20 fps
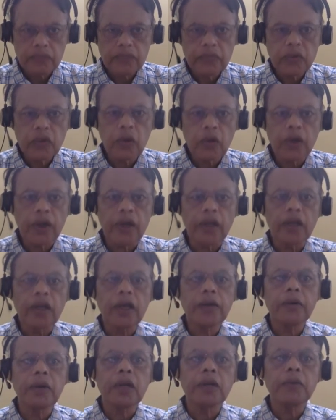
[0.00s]
Okay,
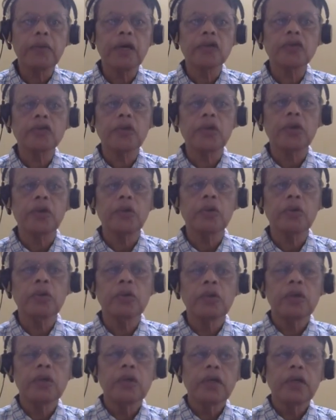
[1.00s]
let me ask you,
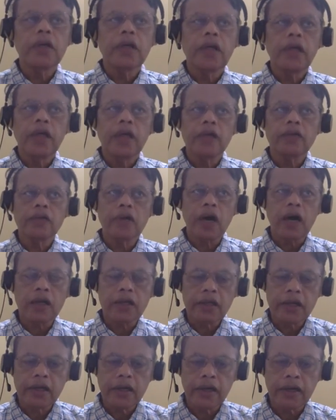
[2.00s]
are
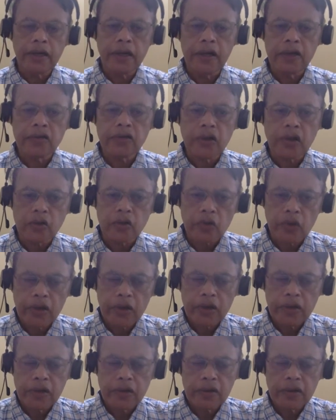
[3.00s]
the kidneys
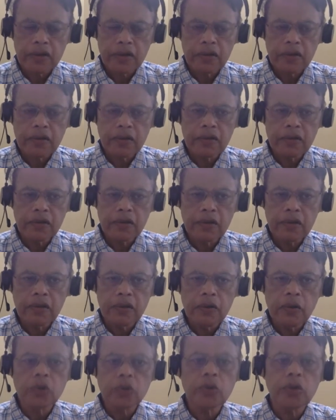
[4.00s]
resonant
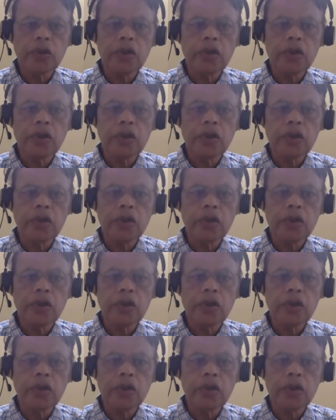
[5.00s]
usually?